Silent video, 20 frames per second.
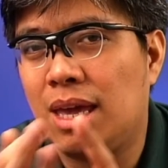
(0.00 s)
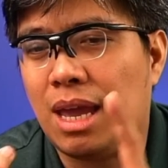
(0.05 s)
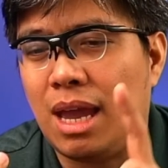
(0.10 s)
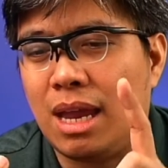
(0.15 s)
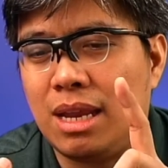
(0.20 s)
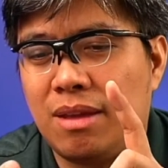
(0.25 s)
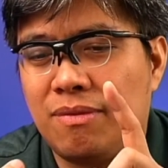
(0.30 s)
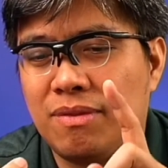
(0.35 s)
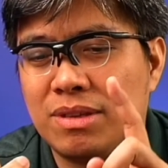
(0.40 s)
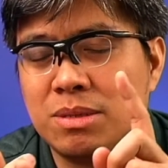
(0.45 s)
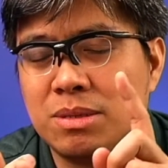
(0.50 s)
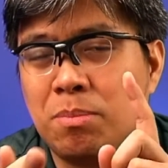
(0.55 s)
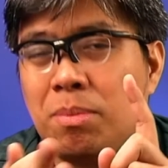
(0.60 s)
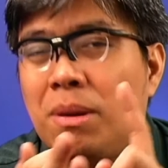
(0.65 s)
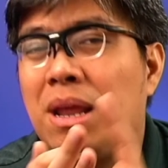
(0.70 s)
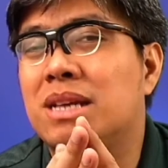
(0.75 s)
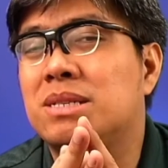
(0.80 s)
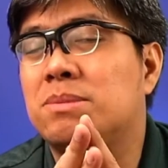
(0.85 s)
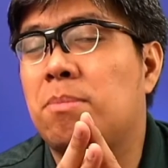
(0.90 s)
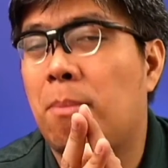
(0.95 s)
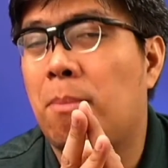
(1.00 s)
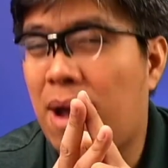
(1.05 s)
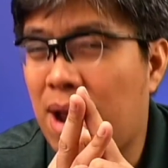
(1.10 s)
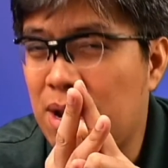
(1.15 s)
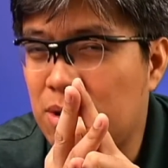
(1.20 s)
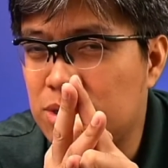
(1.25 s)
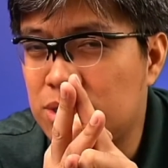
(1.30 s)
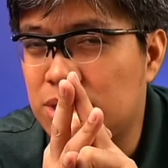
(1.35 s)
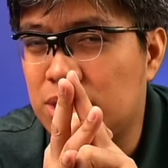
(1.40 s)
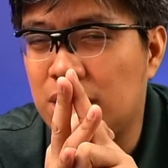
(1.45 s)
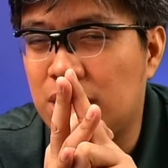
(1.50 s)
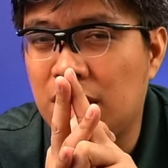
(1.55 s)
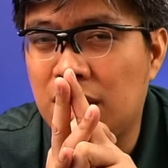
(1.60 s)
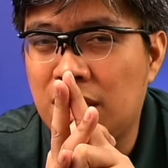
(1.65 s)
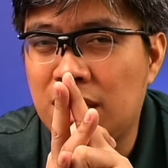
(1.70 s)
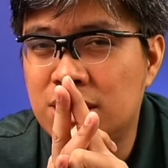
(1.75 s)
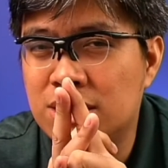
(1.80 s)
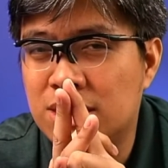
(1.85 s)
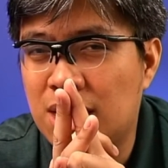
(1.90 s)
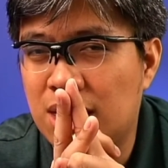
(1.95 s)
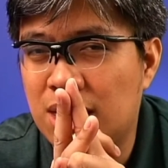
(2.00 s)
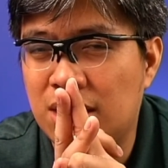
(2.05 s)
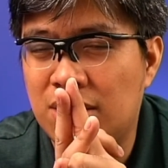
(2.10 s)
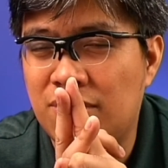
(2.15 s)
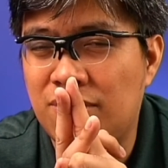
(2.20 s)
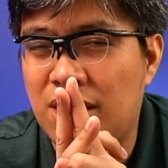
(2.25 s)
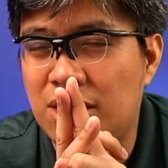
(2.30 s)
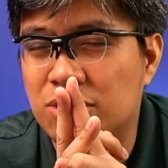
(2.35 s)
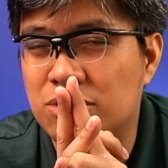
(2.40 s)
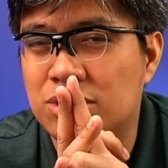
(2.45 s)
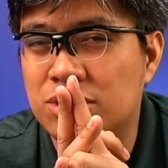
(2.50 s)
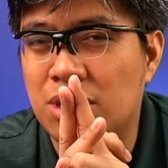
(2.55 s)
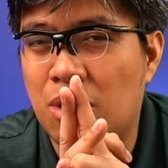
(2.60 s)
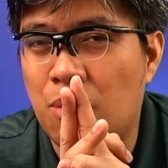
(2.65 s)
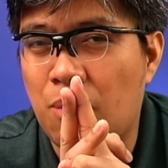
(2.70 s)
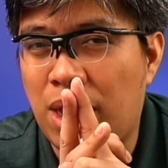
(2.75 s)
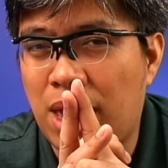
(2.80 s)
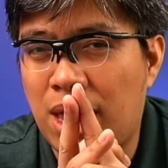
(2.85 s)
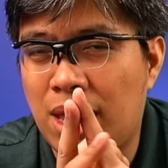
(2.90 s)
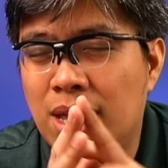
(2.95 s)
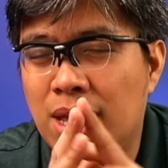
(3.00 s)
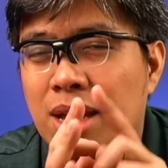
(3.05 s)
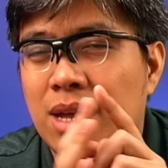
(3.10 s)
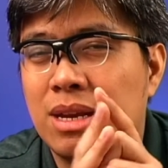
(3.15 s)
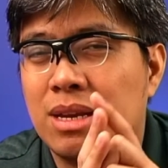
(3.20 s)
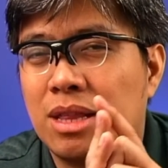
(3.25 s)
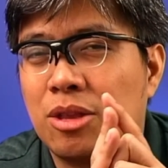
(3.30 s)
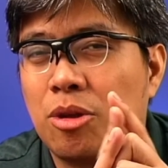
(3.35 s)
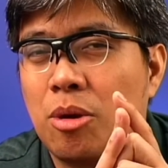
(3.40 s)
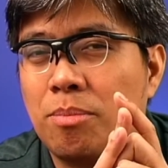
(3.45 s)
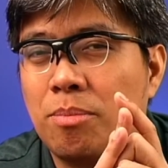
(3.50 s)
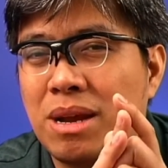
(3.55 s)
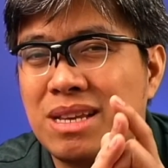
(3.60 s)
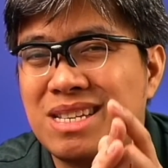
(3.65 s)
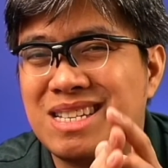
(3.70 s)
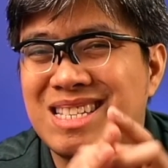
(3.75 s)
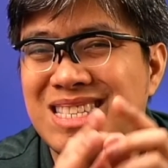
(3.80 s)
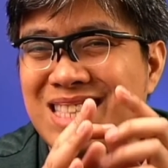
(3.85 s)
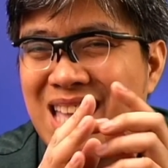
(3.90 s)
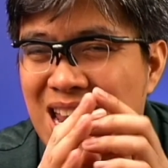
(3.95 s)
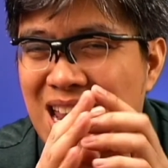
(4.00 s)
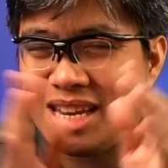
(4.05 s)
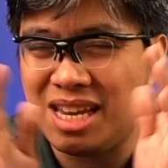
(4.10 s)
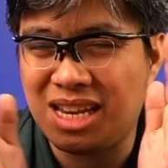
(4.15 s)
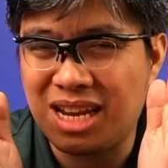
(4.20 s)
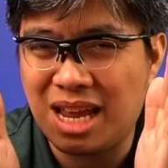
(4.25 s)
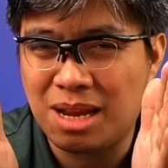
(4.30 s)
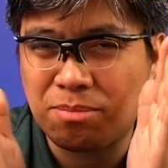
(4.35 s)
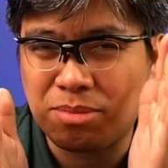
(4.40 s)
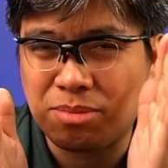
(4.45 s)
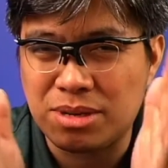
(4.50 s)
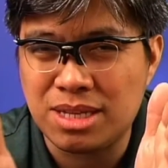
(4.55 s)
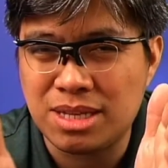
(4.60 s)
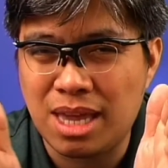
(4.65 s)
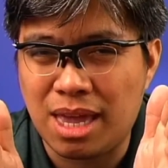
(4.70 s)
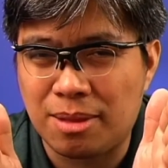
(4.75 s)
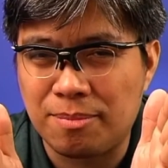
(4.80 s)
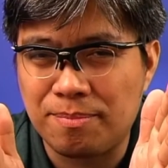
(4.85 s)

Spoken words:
and if it's plus minus 3 standard deviations away, that comprises 99%.